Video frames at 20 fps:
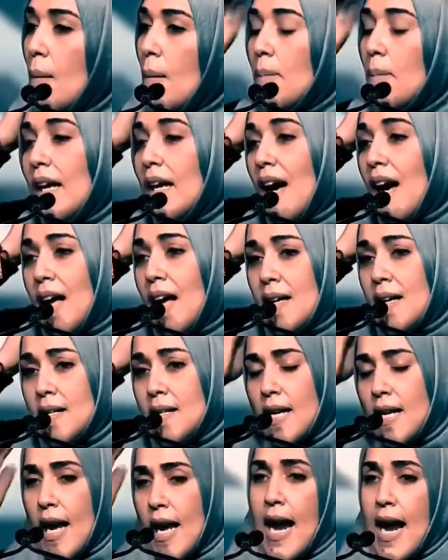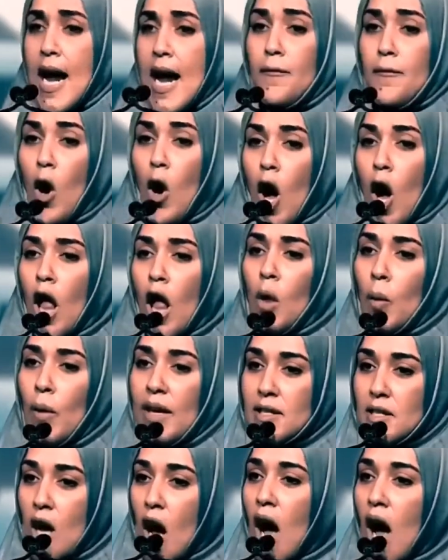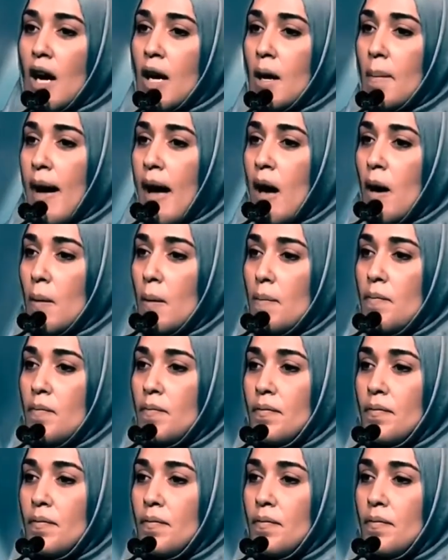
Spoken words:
Because if all we talk about